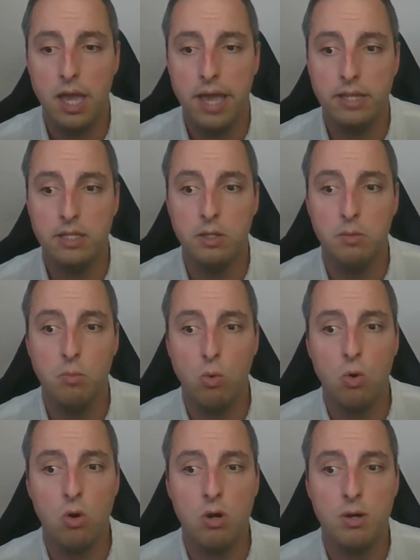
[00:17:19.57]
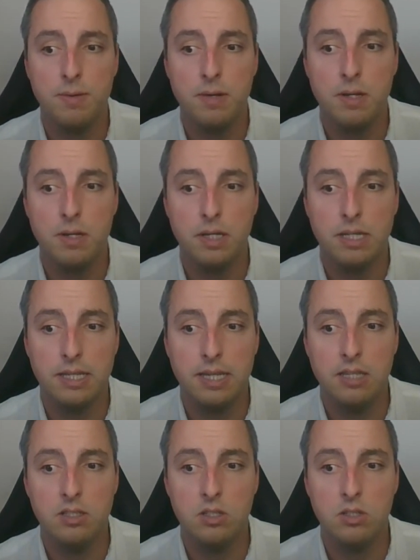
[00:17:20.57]
And in
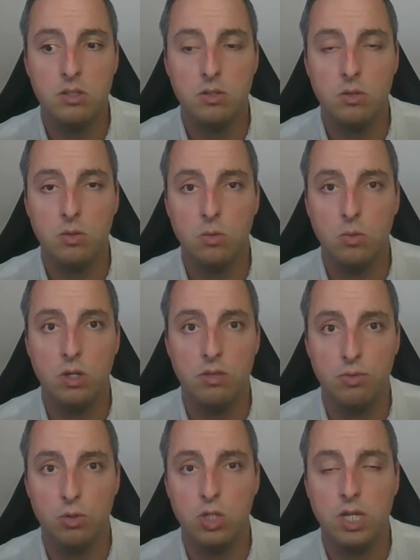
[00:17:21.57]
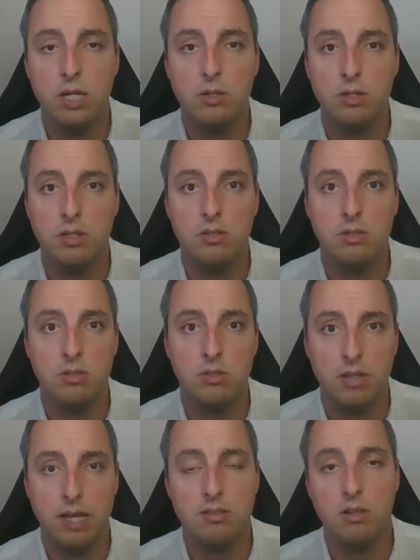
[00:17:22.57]
cases, if your child
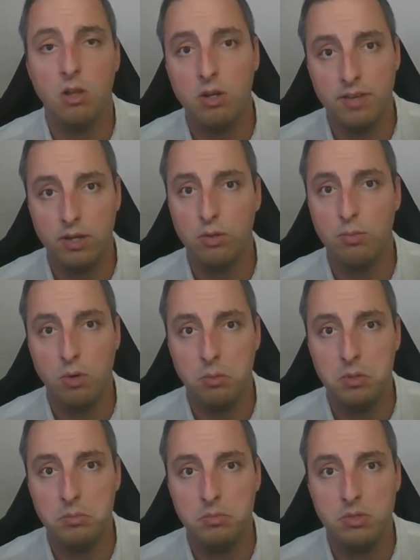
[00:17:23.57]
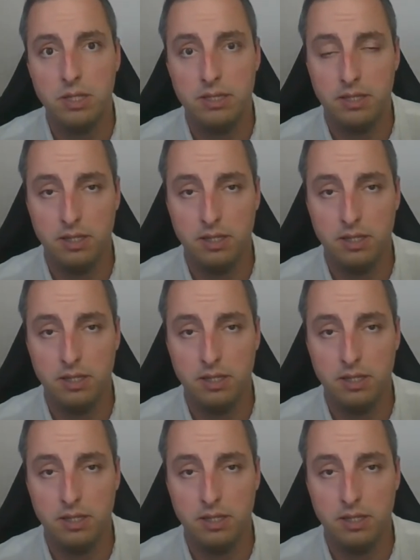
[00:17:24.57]
has a lot of health problems,